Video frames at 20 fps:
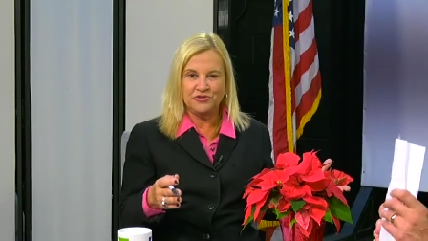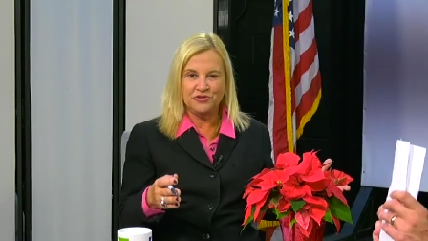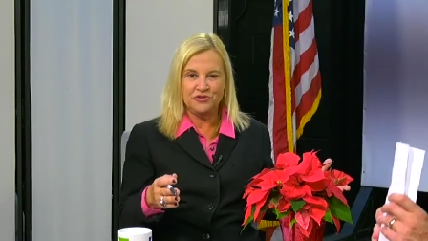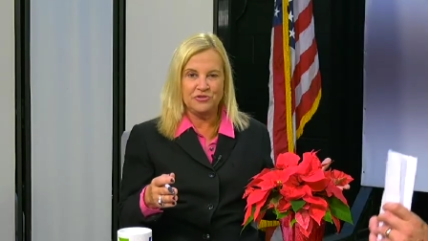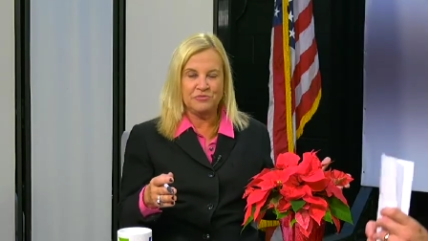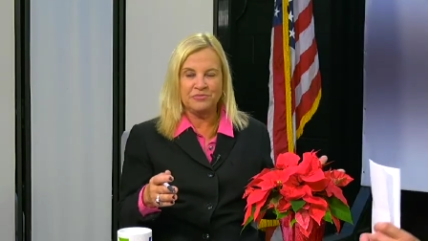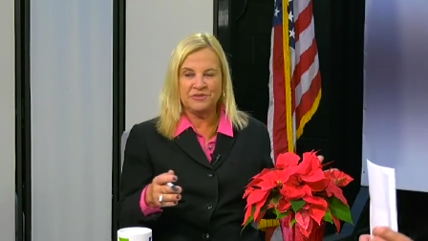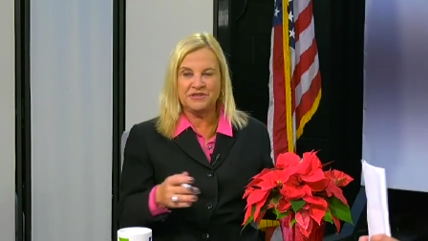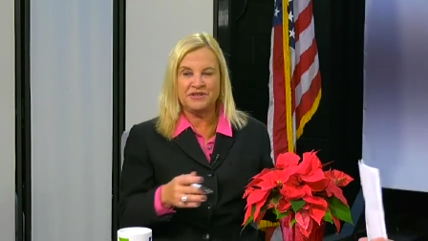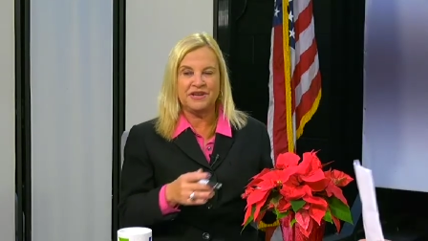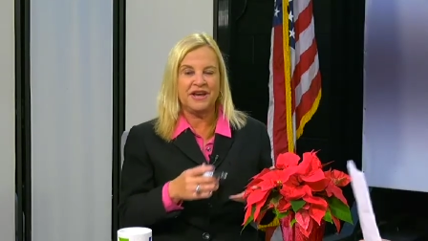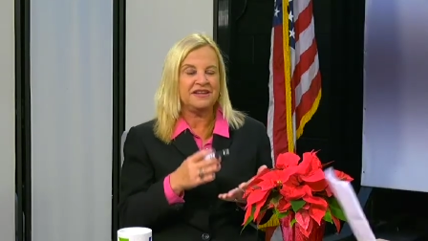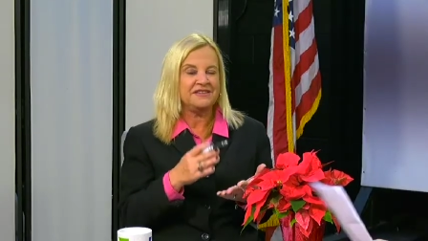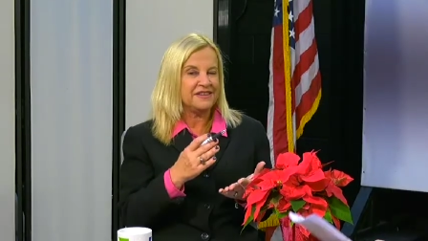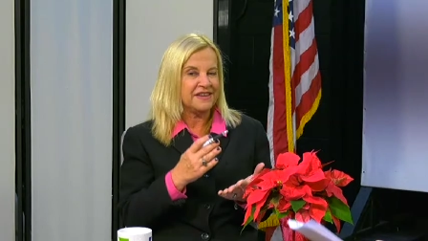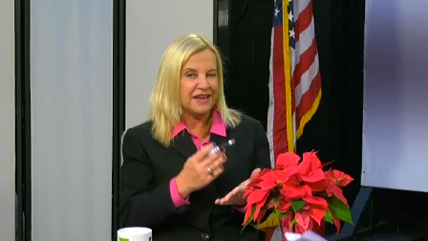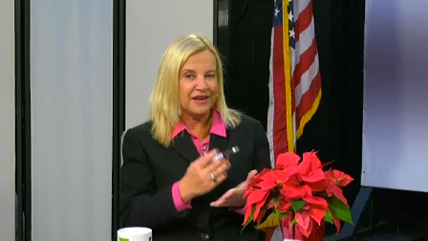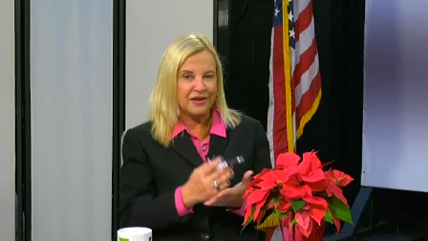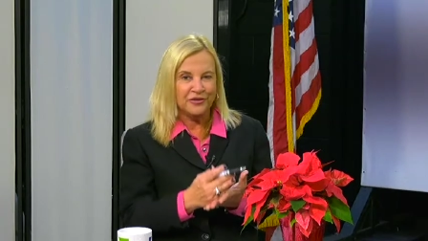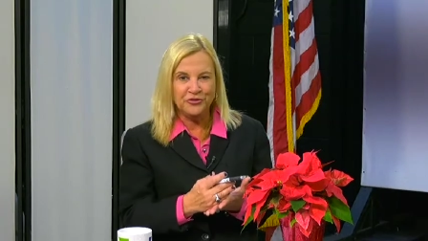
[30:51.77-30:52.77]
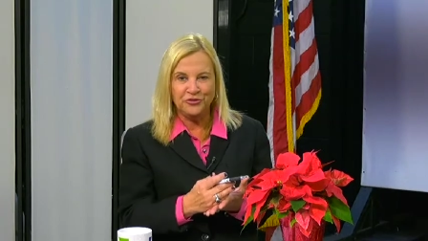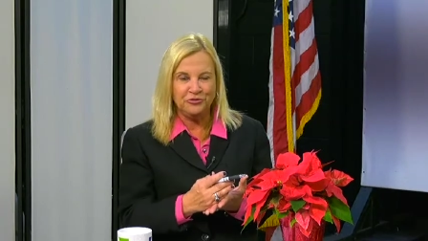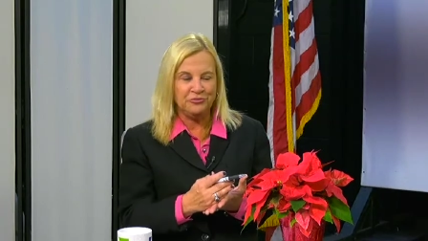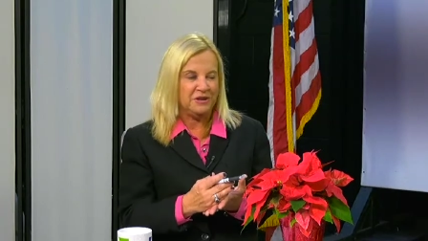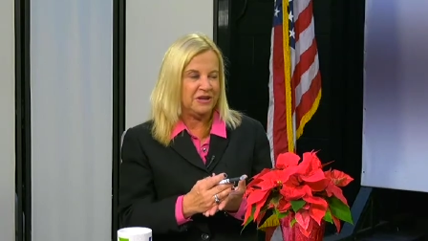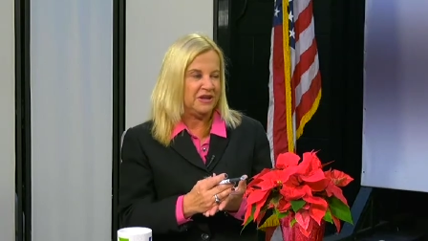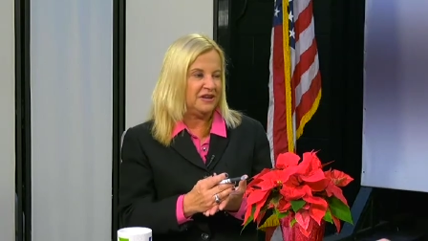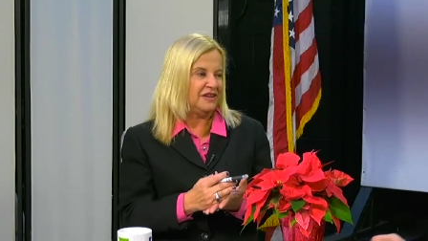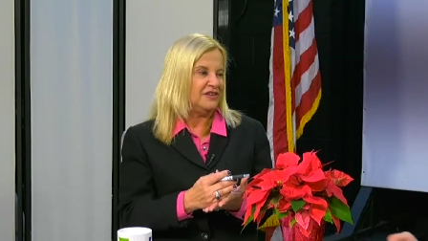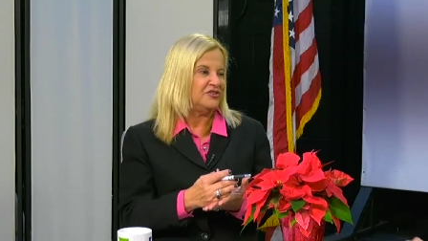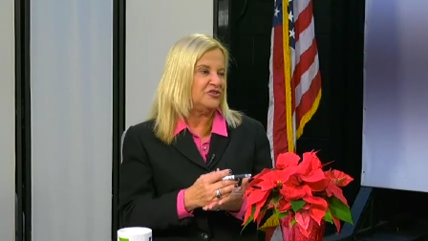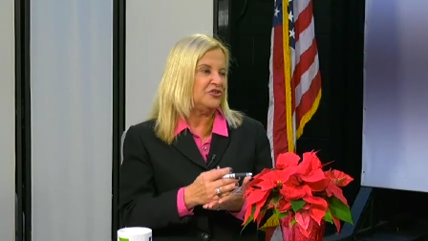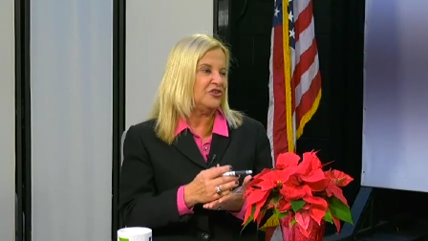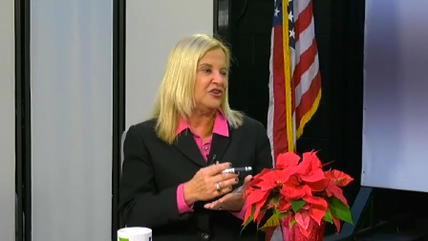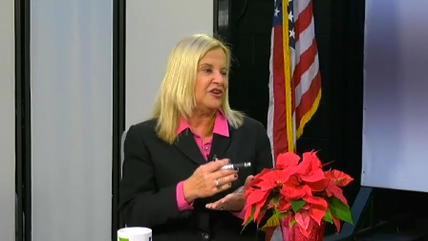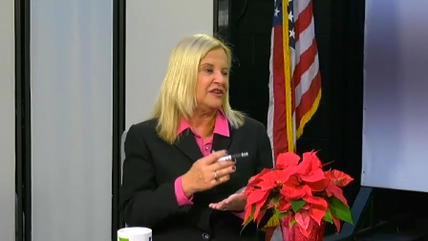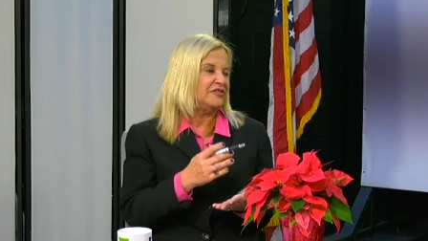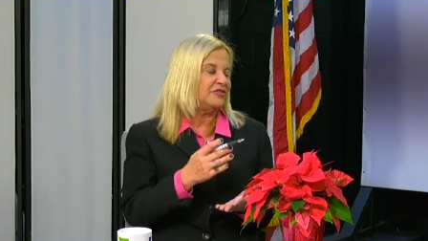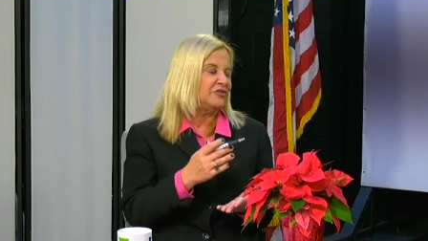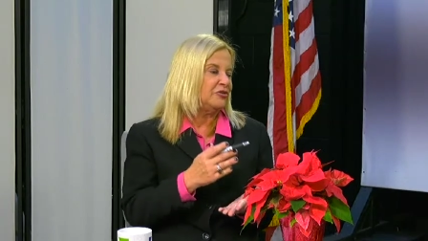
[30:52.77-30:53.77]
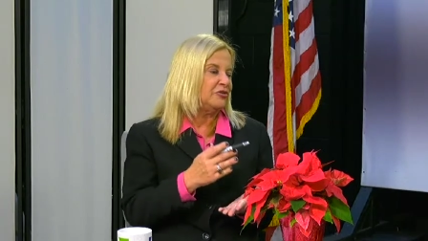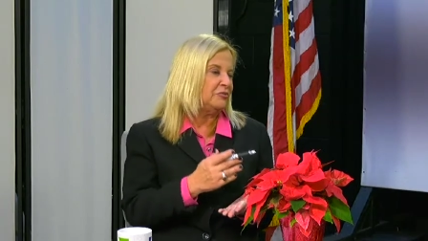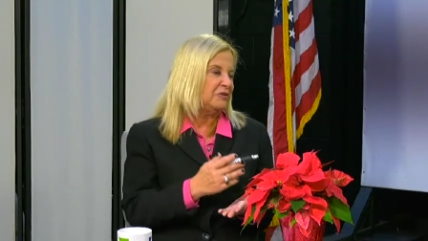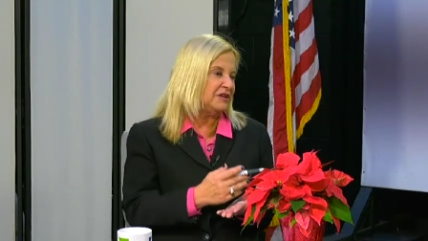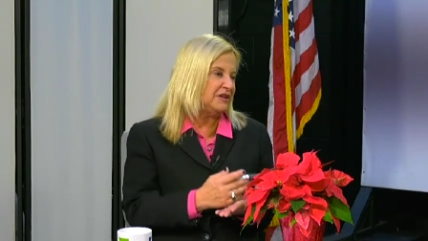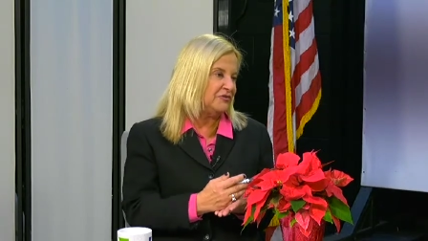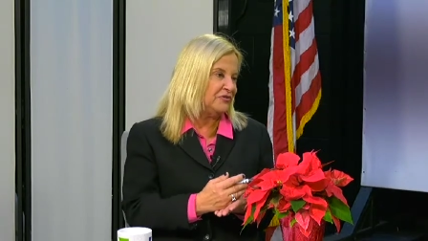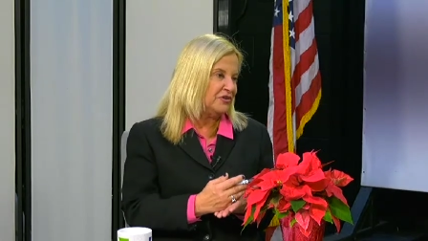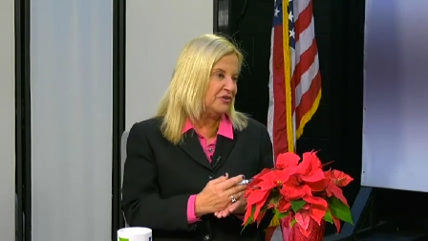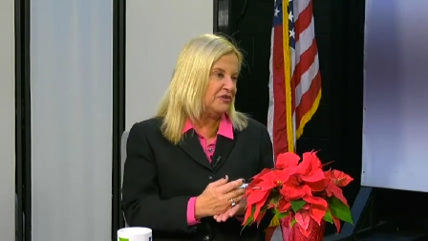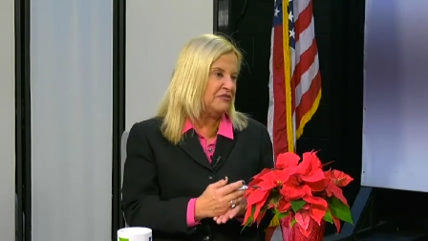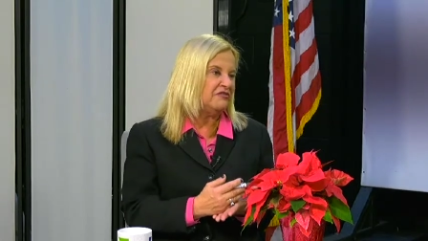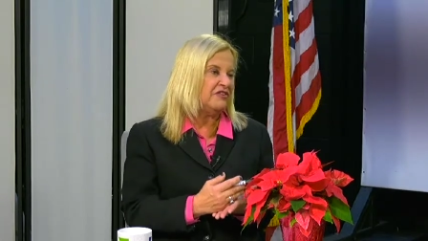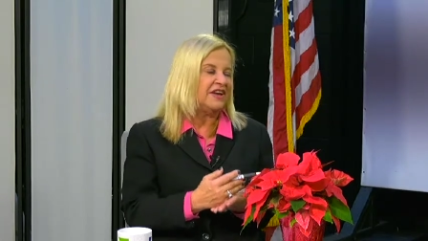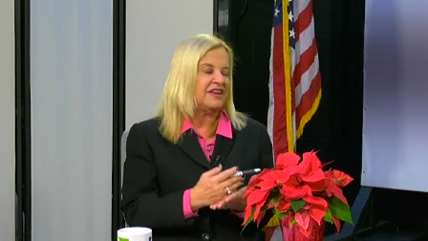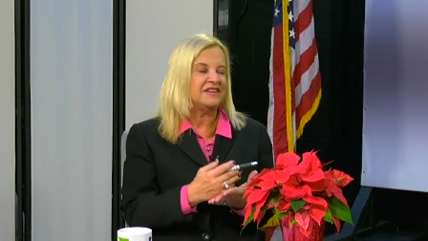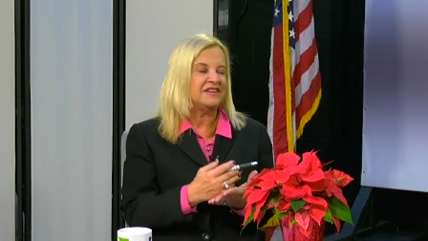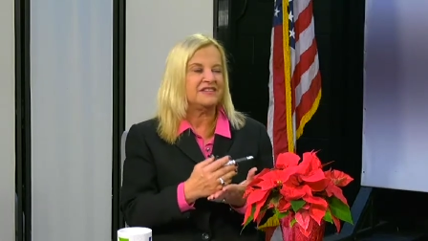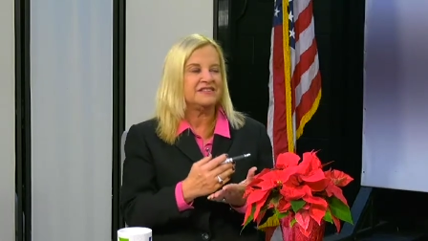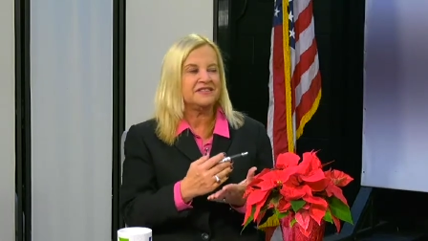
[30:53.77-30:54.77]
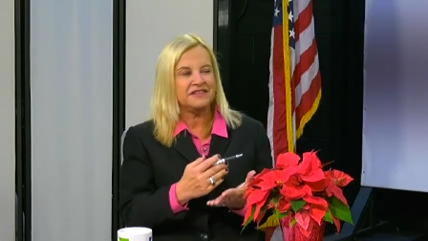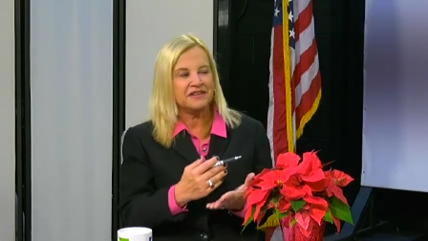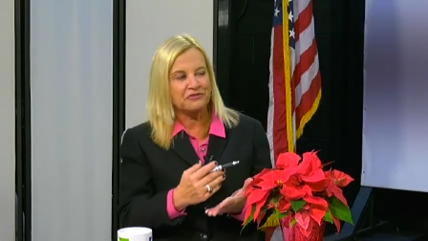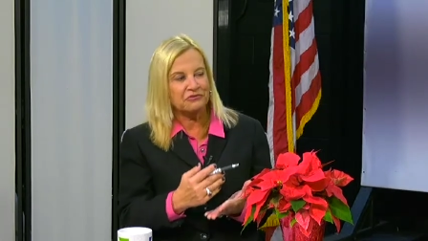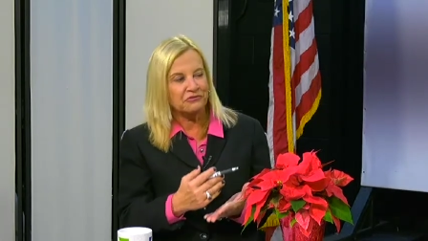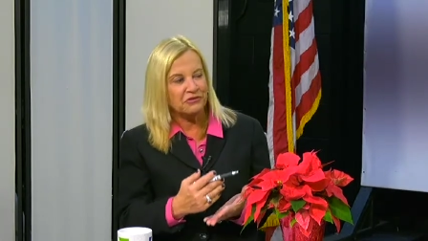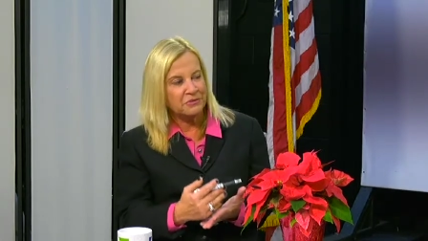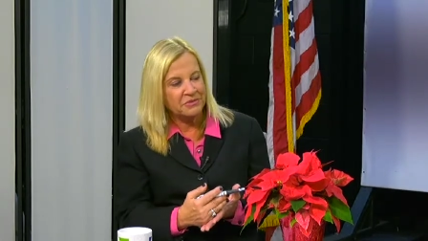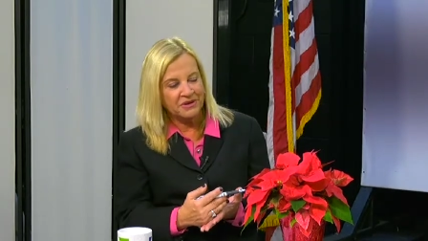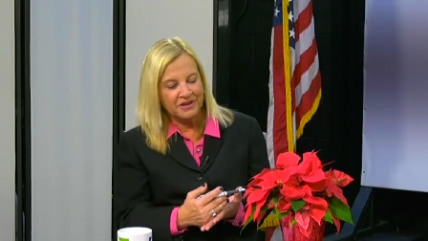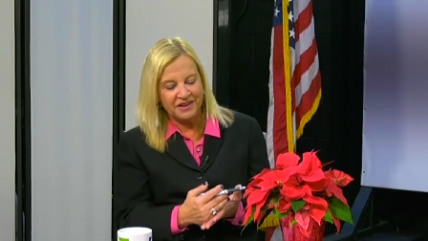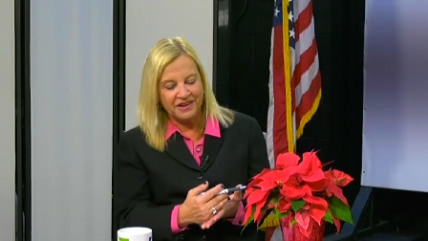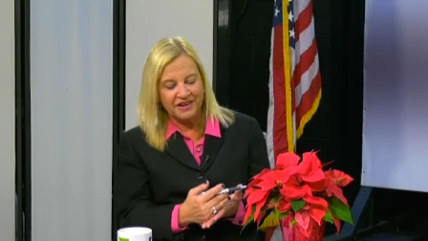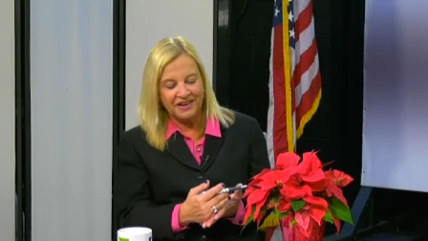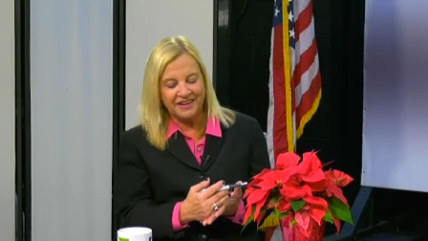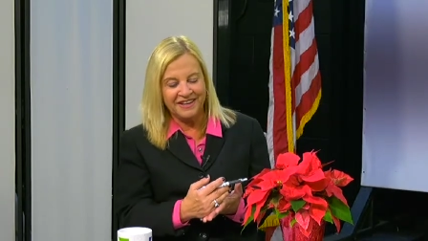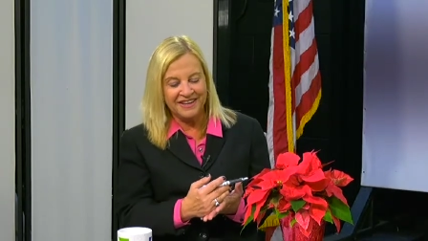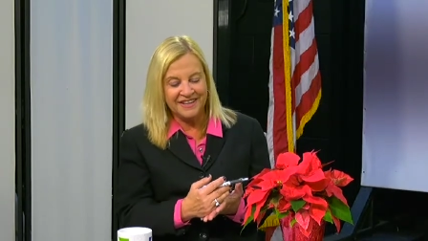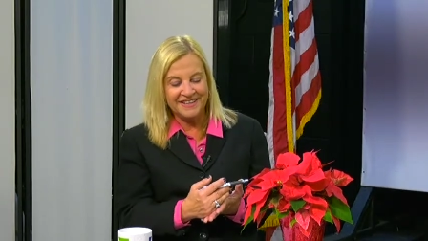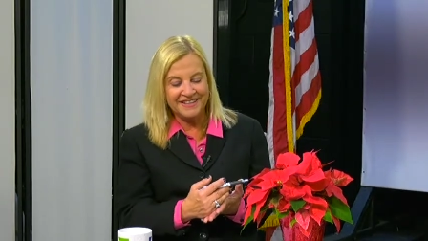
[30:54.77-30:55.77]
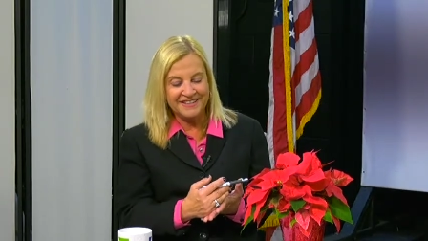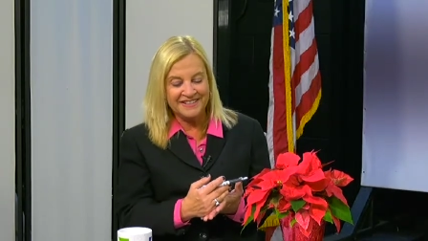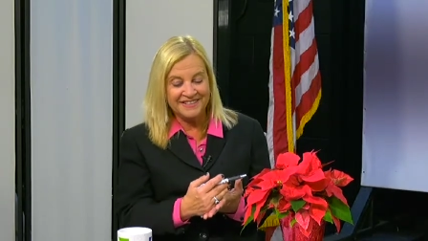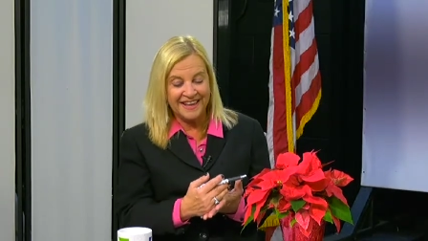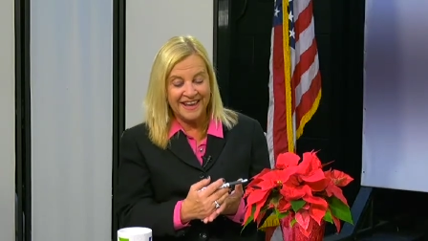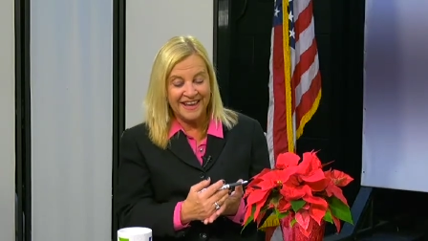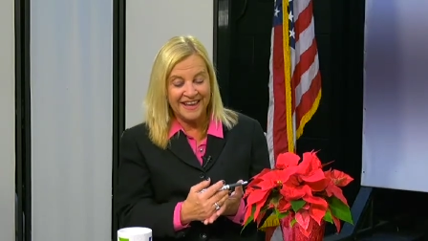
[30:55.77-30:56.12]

so besides the council meetings, you're at so many different events and ribbon cuttings,